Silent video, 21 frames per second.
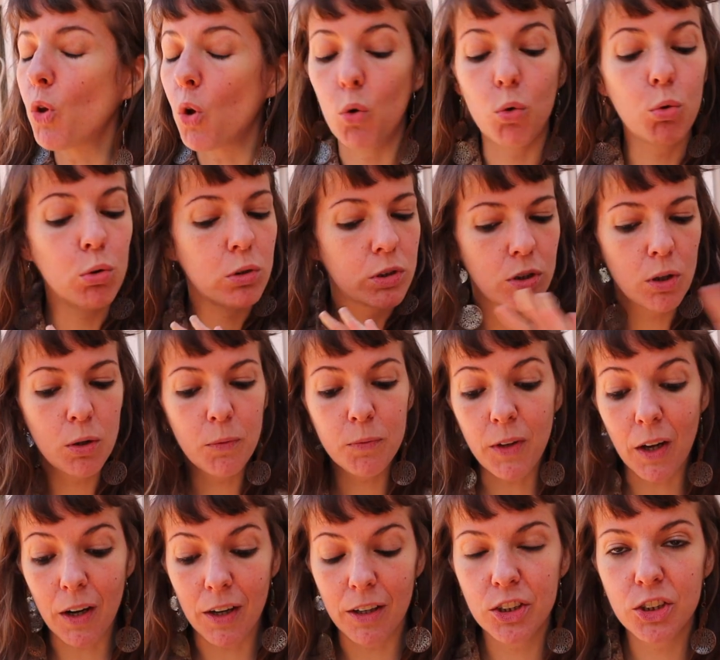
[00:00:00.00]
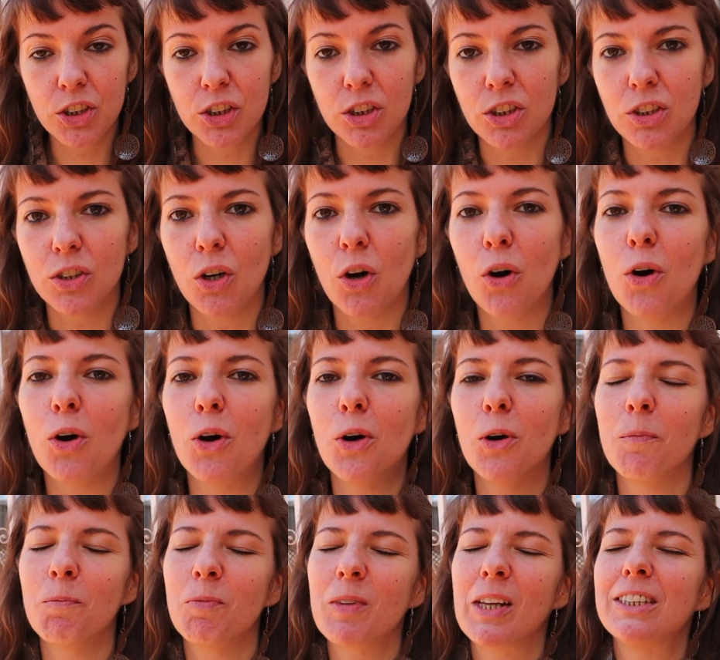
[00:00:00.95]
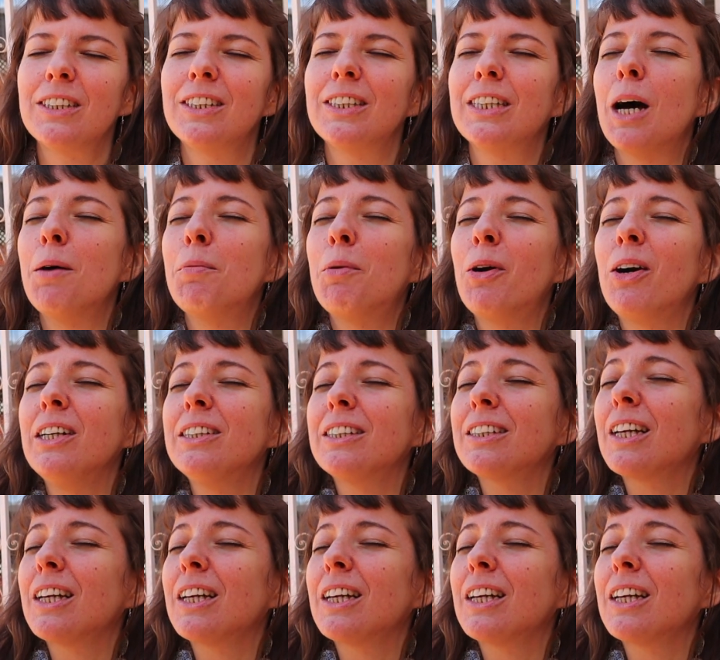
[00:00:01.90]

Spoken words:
Oh, so delicious. Oh, summer is